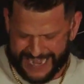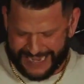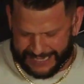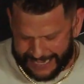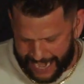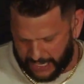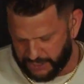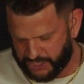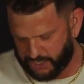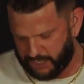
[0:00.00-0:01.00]
He did not
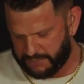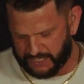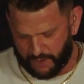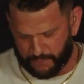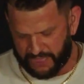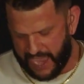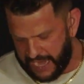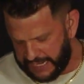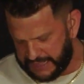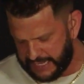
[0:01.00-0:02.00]
concern himself with
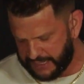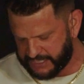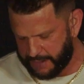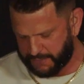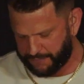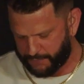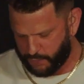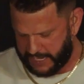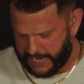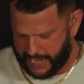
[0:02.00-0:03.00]
anything except the
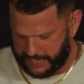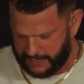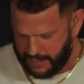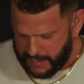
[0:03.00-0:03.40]
food he ate.